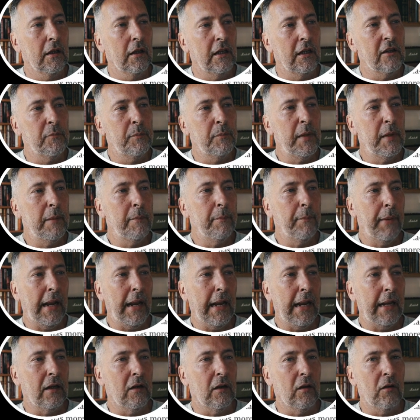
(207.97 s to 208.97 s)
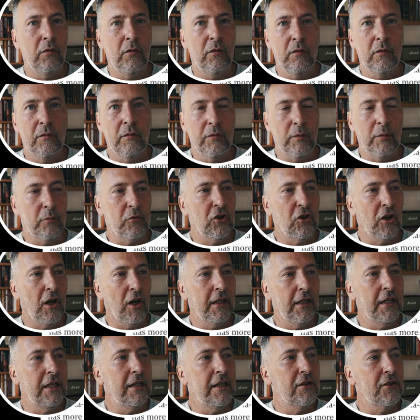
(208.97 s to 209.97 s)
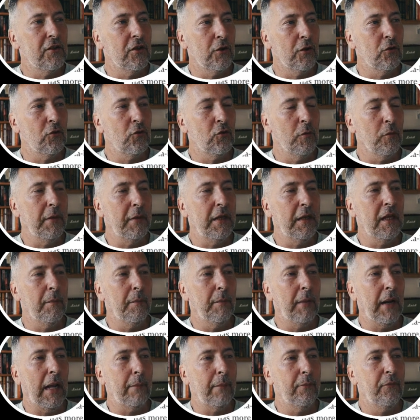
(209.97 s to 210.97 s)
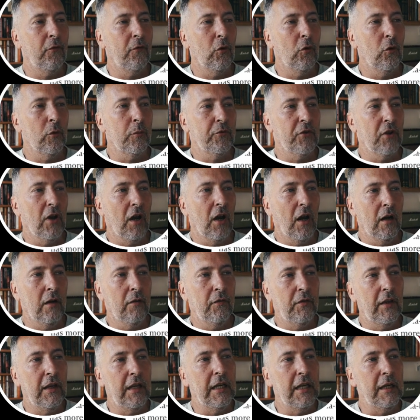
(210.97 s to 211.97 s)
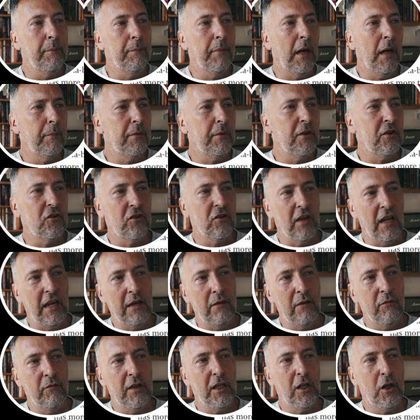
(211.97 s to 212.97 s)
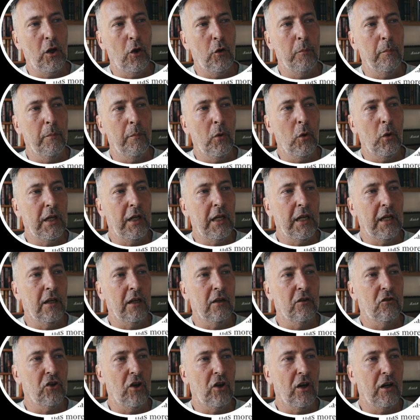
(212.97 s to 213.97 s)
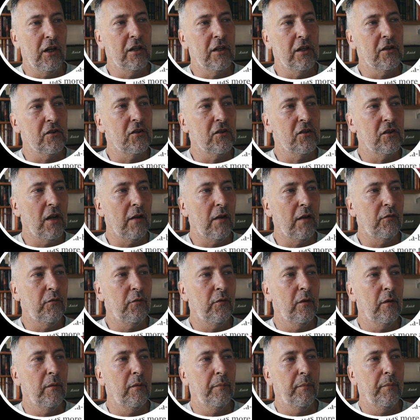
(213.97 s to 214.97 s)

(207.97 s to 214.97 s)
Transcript: has been banned from Chinese social media platforms after he published a video mocking China's tough